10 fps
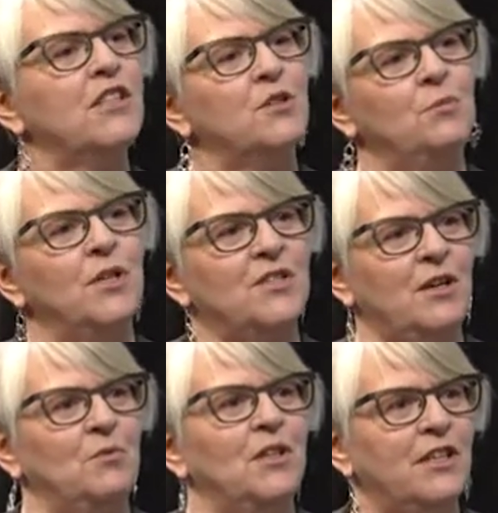into books,
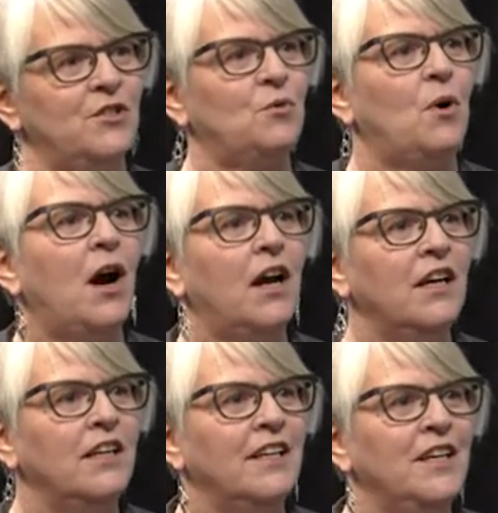I realized why
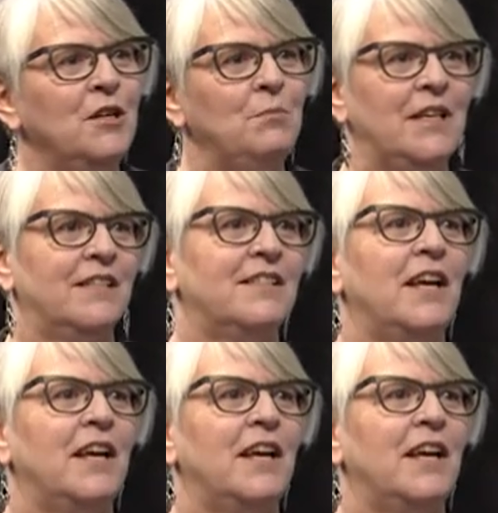because